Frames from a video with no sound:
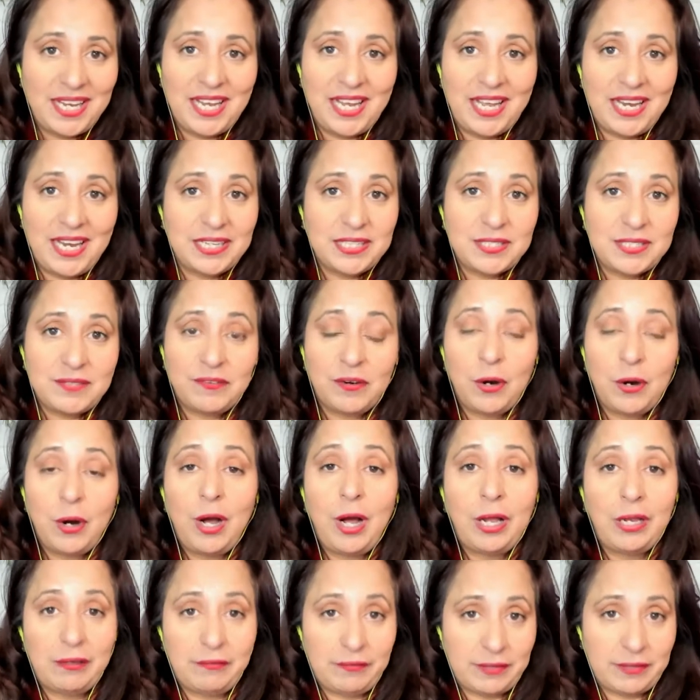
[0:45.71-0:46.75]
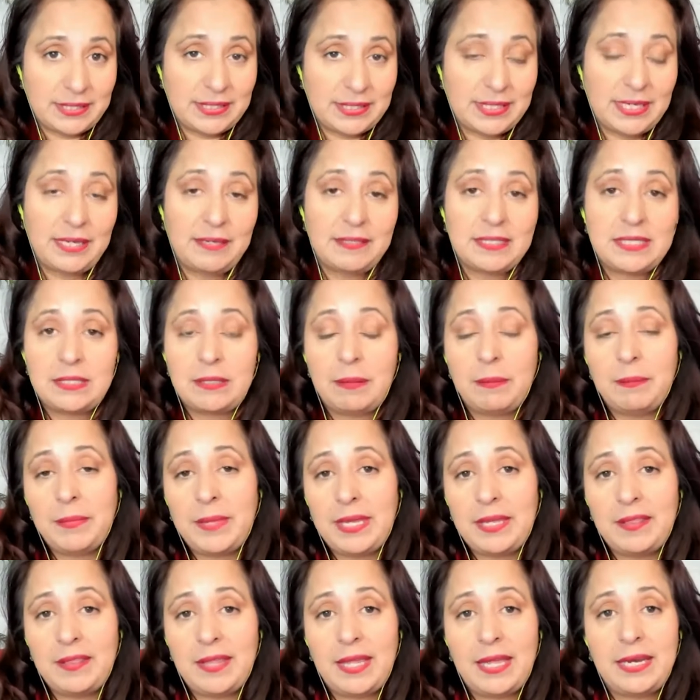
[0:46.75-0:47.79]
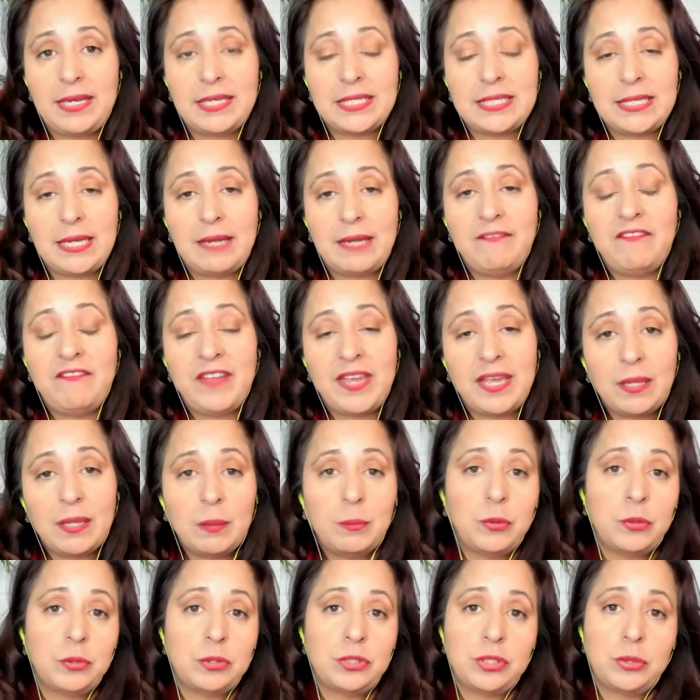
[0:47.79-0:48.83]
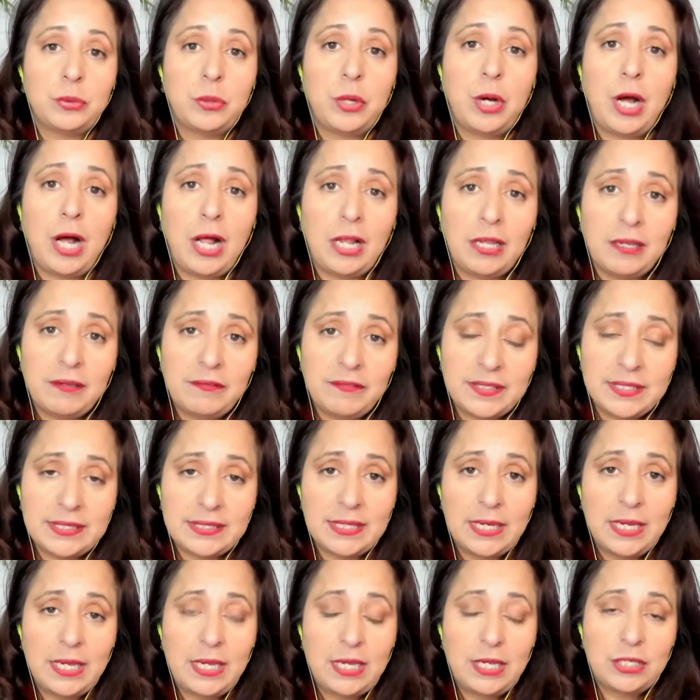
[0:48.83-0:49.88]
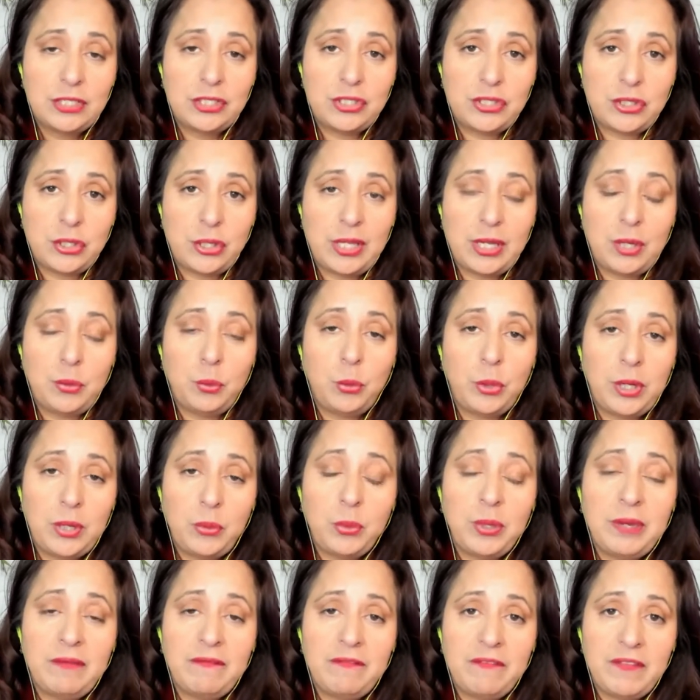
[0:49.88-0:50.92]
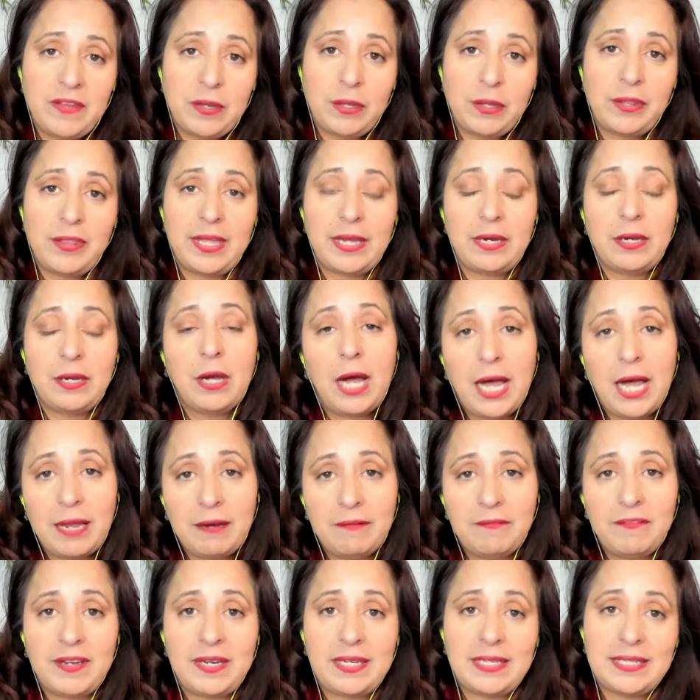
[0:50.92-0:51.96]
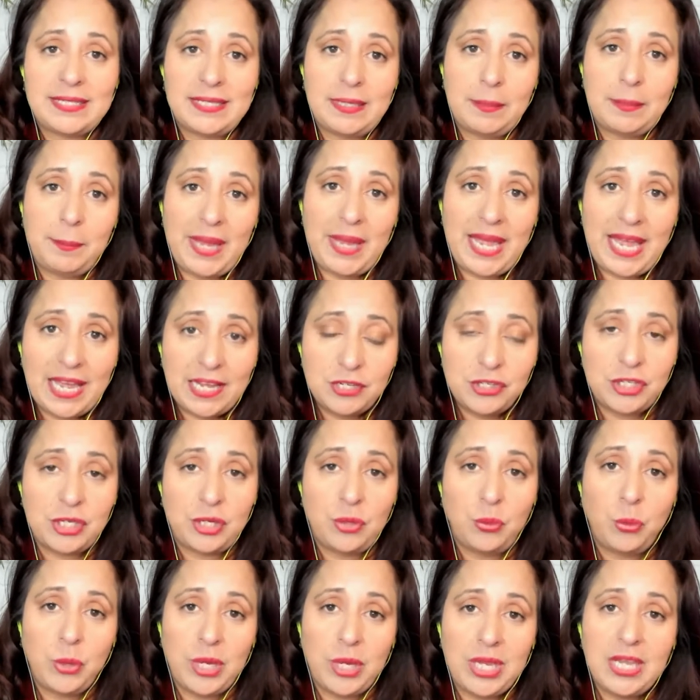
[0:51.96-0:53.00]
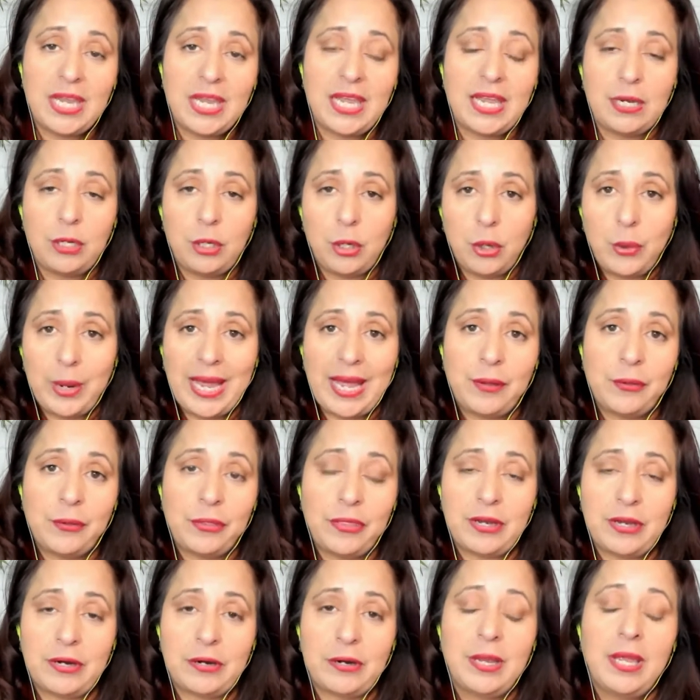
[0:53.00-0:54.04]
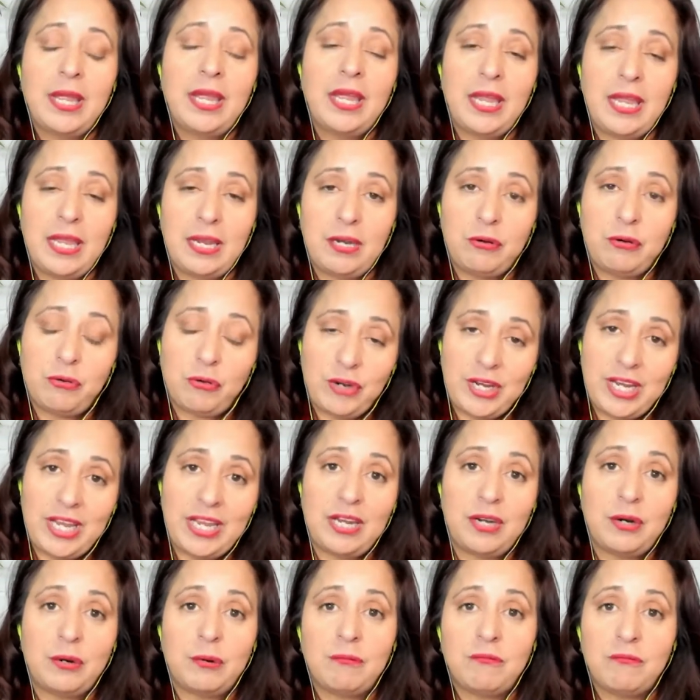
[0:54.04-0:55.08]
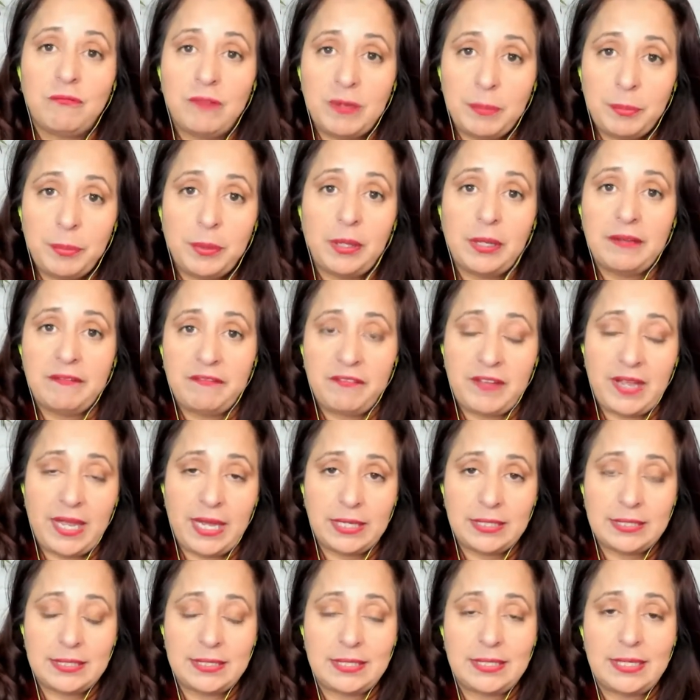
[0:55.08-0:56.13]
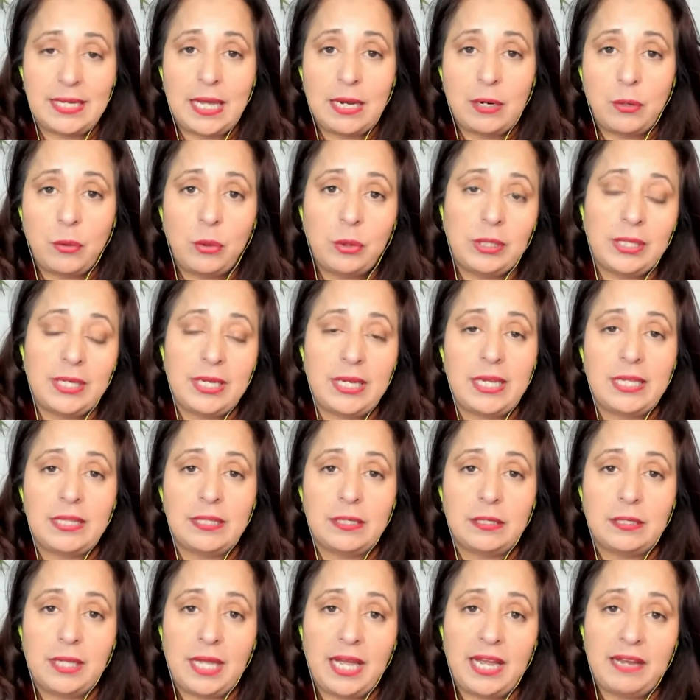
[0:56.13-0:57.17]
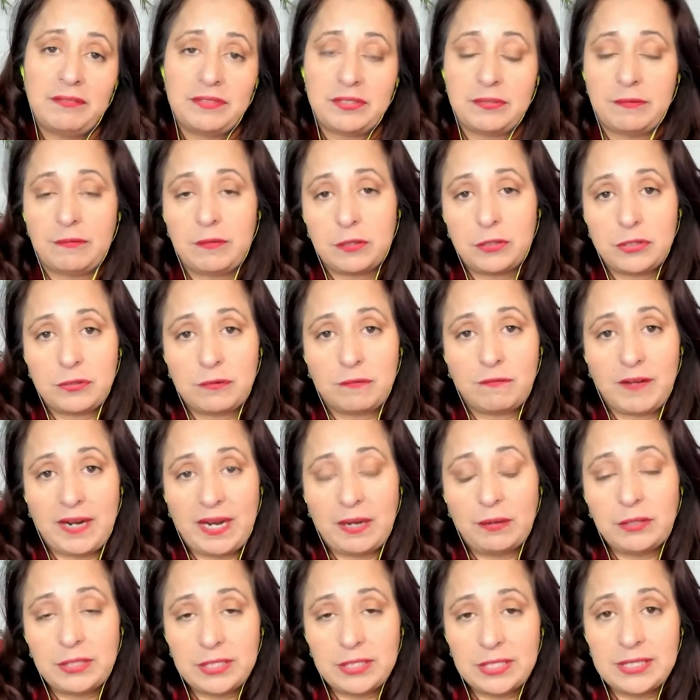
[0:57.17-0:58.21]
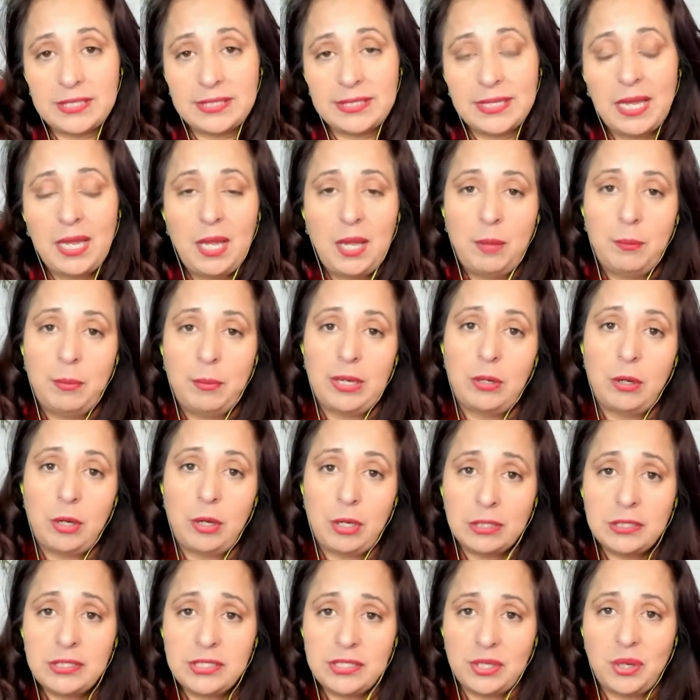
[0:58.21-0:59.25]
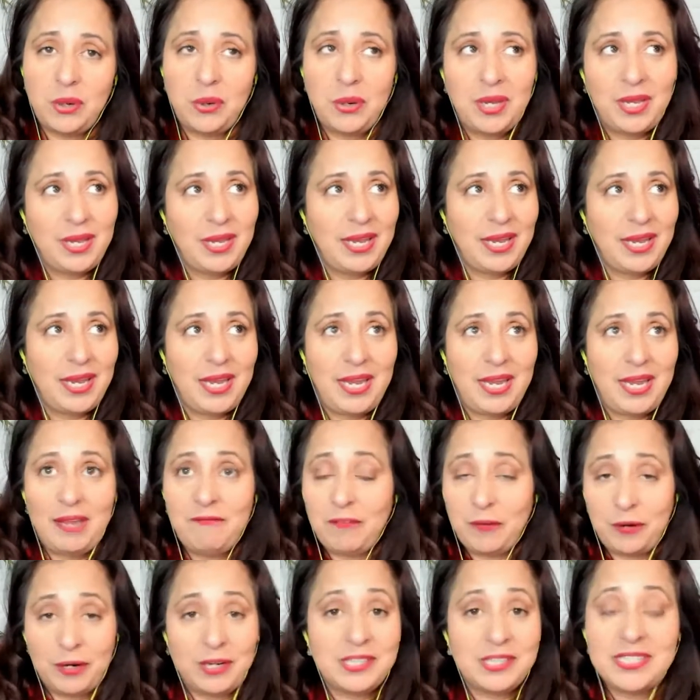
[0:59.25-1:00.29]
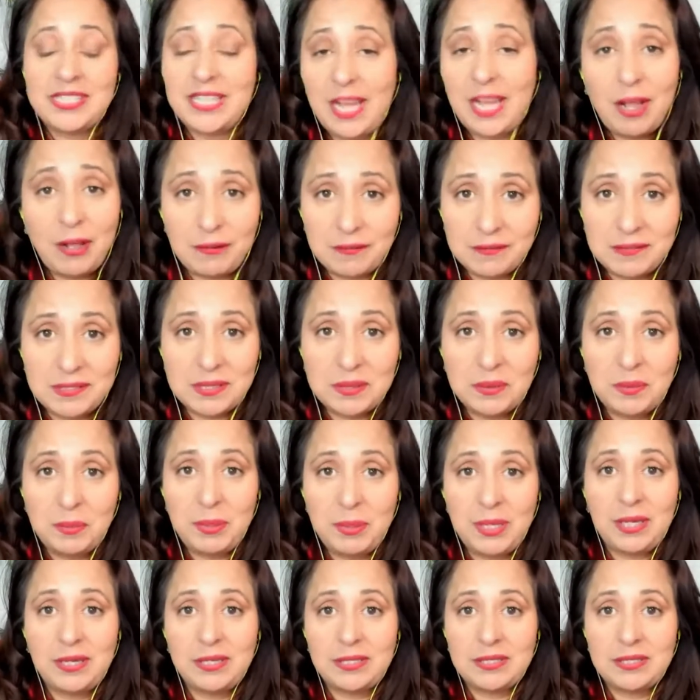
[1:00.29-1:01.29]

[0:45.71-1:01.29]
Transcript: It is for all of us. It is something that is available to all of us so that when we feel that confidence and passion, we can go out there and create a ripple effect, not only in the lives of those around us, but also for ourselves because